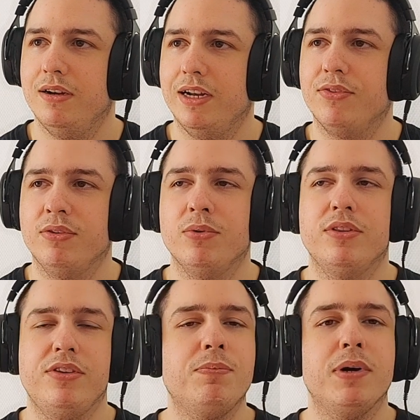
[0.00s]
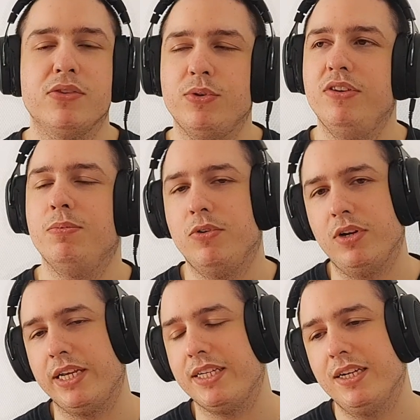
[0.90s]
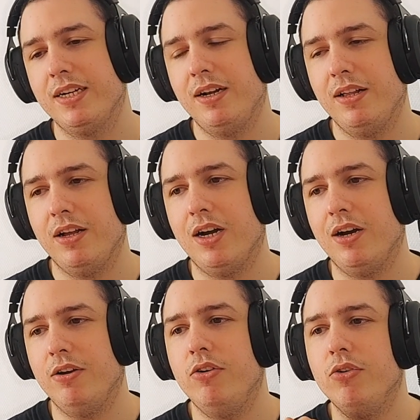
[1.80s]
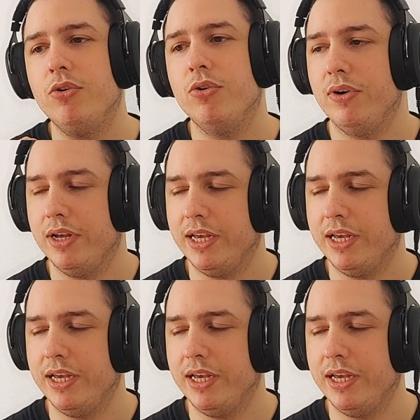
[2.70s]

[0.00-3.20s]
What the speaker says: Like, for example, this part with this more like low